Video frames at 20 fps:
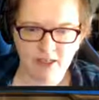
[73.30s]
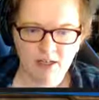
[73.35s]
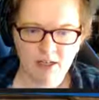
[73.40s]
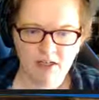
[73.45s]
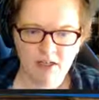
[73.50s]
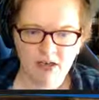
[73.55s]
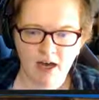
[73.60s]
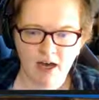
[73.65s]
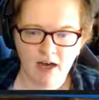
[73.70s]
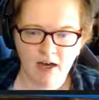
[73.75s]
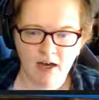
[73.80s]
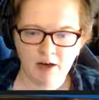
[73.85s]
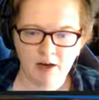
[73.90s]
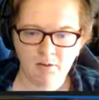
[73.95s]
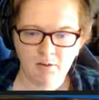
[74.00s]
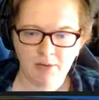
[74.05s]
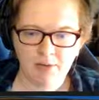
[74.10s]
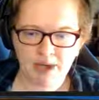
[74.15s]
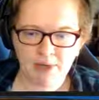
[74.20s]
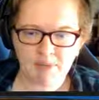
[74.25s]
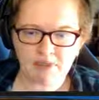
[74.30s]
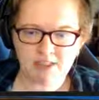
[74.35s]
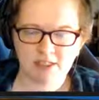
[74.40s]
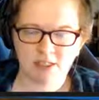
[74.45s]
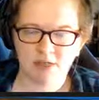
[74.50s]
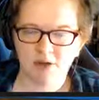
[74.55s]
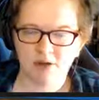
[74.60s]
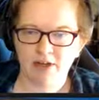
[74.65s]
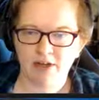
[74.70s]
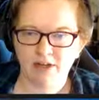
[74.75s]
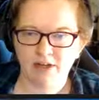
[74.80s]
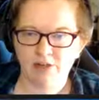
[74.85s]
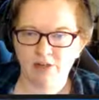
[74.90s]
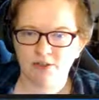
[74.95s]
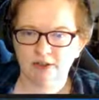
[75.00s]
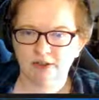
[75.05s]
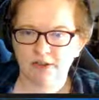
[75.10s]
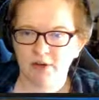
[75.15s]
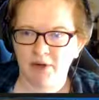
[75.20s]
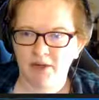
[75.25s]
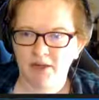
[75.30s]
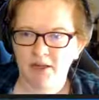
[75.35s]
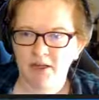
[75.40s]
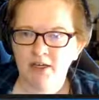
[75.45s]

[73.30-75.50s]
but I'm just gonna go ahead and do it anyway.